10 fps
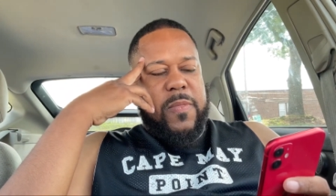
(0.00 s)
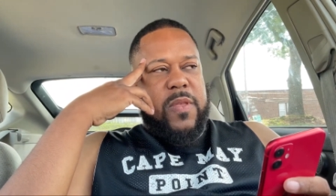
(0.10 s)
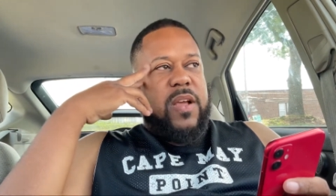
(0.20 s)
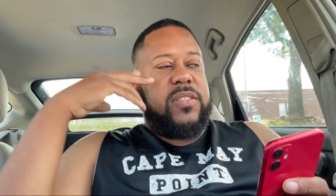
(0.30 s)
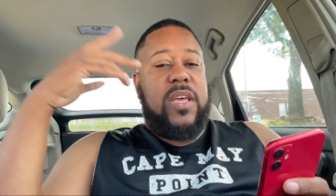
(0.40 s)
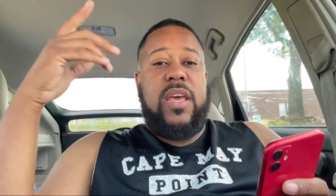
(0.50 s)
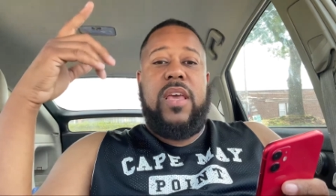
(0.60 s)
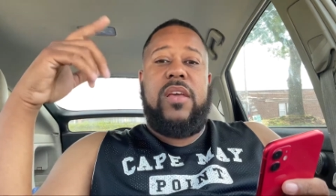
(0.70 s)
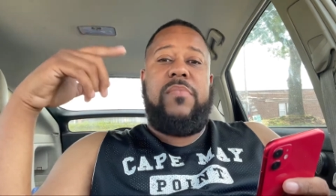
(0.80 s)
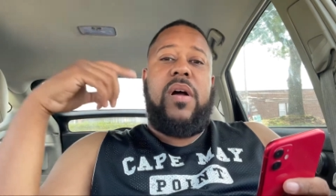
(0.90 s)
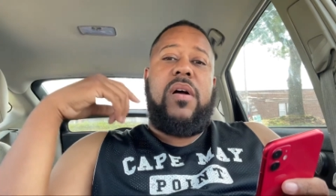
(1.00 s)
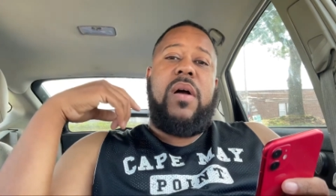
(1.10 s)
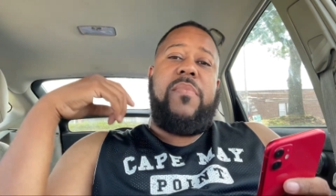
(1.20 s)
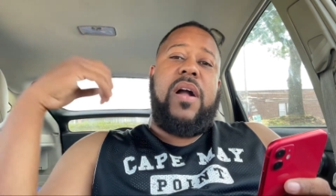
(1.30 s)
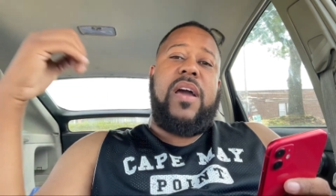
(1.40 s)
I said, hey, I'm,
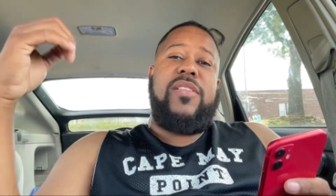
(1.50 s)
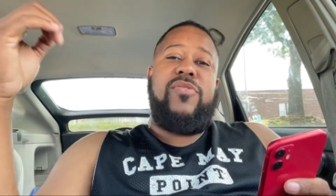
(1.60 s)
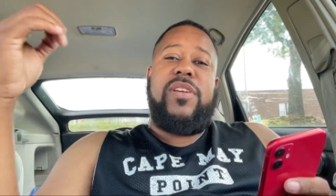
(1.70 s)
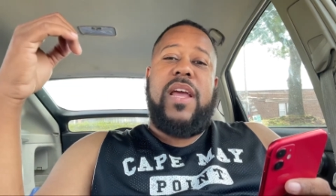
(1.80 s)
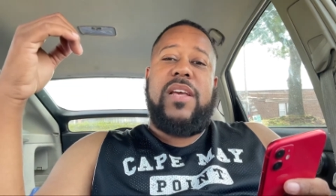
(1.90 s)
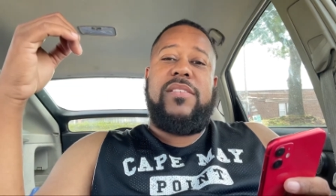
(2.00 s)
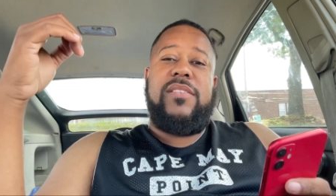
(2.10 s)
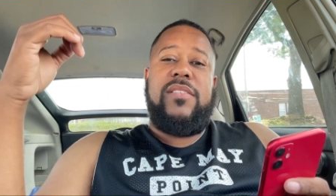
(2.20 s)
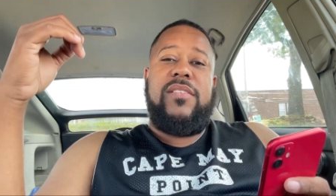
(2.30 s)
I'm, I got a DoorDash.